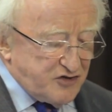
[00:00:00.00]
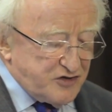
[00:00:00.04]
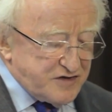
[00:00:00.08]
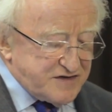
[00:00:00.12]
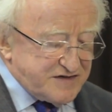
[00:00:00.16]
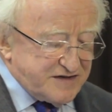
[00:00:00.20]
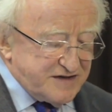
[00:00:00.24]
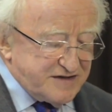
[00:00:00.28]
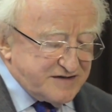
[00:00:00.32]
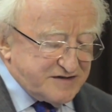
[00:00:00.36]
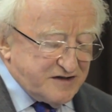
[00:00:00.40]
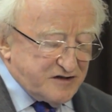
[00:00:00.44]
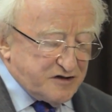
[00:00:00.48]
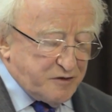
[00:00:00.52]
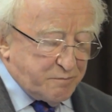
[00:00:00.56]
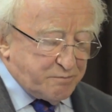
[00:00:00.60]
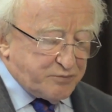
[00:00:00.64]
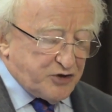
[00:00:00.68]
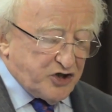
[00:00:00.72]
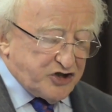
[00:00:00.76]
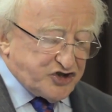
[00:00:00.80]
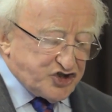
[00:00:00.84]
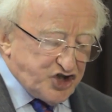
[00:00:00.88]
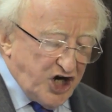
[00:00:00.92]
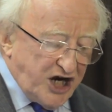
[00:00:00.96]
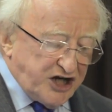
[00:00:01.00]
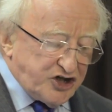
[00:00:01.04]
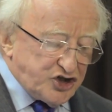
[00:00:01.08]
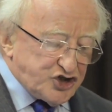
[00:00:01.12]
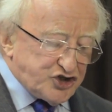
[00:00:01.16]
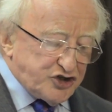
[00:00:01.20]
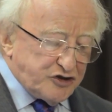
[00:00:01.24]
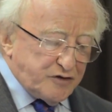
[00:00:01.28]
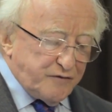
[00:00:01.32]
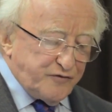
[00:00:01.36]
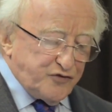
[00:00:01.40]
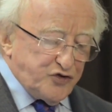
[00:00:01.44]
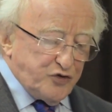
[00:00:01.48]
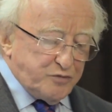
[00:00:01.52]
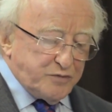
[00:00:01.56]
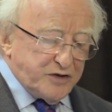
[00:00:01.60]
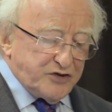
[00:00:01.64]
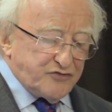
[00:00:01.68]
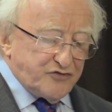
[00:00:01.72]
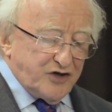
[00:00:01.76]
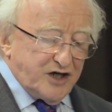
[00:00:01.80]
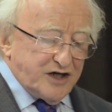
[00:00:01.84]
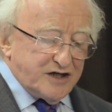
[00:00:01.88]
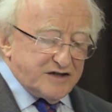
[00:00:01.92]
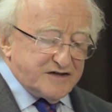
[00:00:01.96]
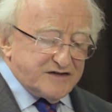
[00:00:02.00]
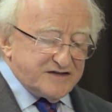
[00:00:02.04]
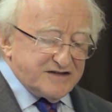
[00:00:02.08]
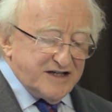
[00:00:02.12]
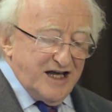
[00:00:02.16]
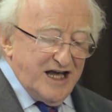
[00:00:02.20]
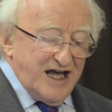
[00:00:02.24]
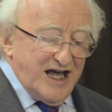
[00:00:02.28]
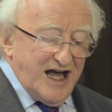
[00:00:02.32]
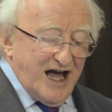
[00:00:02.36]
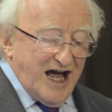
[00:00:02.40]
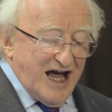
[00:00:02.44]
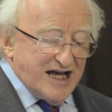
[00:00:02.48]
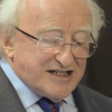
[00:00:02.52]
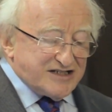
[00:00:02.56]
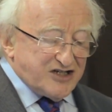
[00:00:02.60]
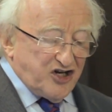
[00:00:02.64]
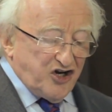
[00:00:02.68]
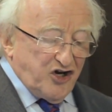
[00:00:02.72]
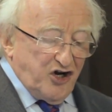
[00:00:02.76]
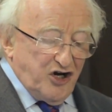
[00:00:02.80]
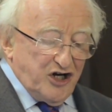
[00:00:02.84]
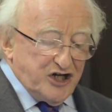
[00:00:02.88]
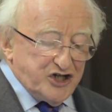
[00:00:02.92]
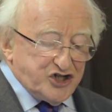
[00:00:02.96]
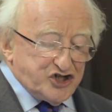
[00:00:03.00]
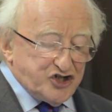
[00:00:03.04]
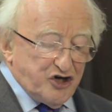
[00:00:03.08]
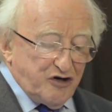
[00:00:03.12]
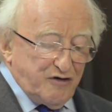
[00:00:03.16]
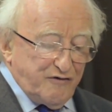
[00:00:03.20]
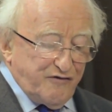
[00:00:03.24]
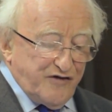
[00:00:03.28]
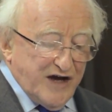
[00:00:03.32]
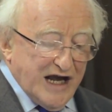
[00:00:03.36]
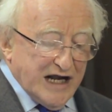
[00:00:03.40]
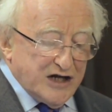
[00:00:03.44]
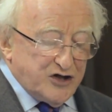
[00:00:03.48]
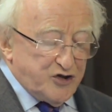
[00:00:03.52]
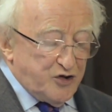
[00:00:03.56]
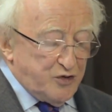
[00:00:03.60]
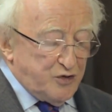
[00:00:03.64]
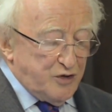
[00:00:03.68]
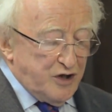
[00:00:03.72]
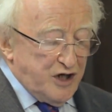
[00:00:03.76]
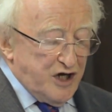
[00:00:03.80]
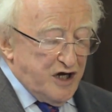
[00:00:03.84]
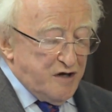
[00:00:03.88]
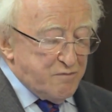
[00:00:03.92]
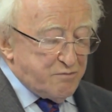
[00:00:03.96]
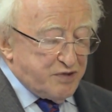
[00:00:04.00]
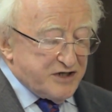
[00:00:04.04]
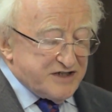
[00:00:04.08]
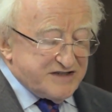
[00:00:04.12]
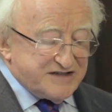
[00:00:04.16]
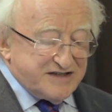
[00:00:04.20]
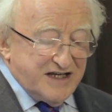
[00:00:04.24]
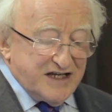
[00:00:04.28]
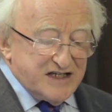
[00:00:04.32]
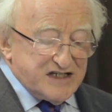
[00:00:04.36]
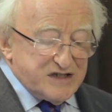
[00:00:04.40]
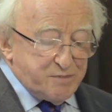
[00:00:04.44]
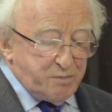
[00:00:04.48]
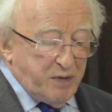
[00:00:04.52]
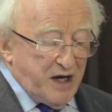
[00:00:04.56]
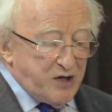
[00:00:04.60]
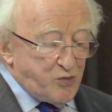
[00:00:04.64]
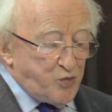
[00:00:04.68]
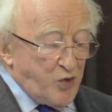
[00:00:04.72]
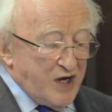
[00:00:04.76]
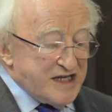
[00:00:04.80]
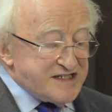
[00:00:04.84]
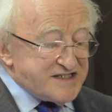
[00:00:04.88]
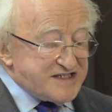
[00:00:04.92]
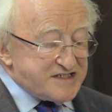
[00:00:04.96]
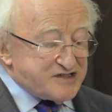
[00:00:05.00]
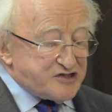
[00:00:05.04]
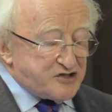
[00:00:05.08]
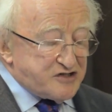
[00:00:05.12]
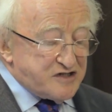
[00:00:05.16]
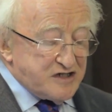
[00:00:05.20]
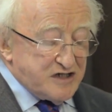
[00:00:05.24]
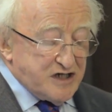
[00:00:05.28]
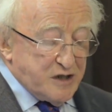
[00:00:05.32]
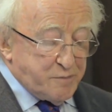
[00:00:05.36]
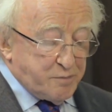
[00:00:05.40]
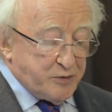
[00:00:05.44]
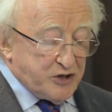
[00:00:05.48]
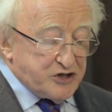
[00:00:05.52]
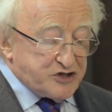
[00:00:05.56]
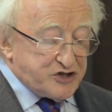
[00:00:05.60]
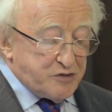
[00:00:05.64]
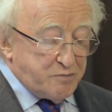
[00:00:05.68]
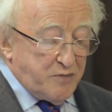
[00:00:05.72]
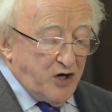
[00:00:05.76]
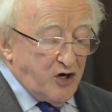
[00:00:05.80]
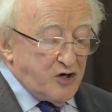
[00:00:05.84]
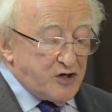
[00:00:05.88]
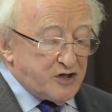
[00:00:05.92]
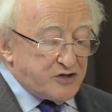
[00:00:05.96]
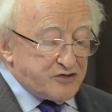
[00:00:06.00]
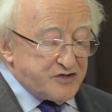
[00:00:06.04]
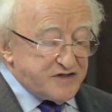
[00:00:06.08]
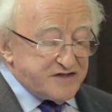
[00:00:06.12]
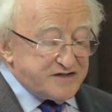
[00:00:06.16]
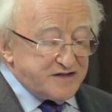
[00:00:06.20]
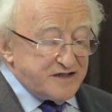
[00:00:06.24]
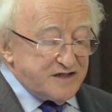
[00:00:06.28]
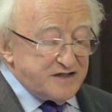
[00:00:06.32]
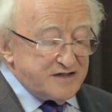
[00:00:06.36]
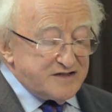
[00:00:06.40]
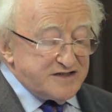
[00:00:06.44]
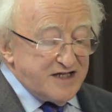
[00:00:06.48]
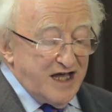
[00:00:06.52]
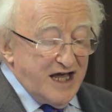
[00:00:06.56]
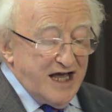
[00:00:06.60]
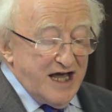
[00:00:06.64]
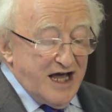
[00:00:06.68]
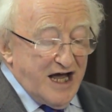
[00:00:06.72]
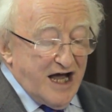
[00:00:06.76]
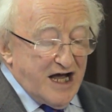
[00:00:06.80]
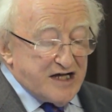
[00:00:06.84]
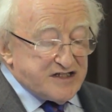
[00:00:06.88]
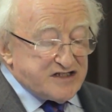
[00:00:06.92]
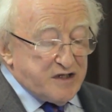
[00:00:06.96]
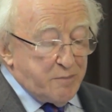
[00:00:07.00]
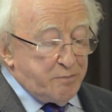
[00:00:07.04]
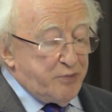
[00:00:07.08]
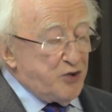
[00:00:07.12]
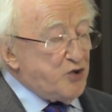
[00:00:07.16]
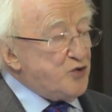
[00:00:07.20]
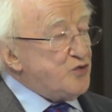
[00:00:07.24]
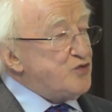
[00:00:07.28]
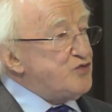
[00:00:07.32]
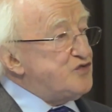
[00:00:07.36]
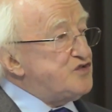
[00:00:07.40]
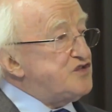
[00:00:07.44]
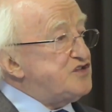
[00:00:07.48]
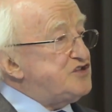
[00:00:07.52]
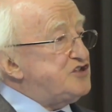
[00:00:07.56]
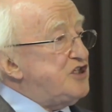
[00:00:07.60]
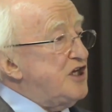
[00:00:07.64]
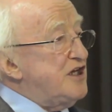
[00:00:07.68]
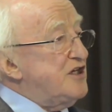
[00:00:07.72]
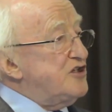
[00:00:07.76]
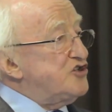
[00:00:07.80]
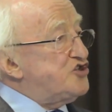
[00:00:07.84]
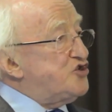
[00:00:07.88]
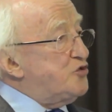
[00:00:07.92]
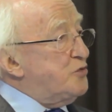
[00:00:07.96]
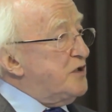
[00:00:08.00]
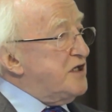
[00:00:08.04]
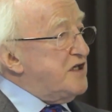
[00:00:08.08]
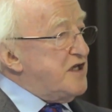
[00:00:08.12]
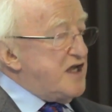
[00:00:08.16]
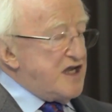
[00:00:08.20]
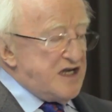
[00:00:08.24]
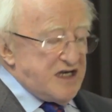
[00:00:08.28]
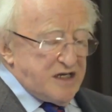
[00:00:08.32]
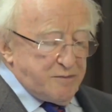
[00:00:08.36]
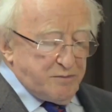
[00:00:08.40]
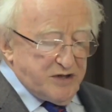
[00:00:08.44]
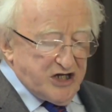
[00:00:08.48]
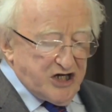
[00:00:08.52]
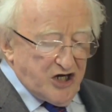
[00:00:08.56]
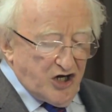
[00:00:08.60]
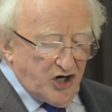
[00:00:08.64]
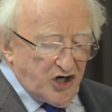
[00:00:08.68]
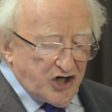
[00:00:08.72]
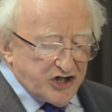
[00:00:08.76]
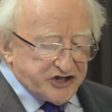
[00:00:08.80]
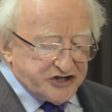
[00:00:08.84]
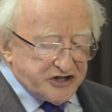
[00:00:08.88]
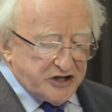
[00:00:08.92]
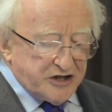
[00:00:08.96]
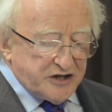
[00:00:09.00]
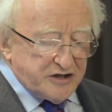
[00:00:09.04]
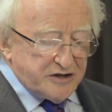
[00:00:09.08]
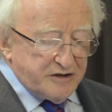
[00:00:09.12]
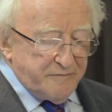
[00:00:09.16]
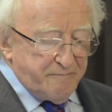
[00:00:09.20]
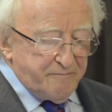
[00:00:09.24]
consists in the projection of human rights as a cultural value possessed by Western liberal democracies as opposed to an enemy other.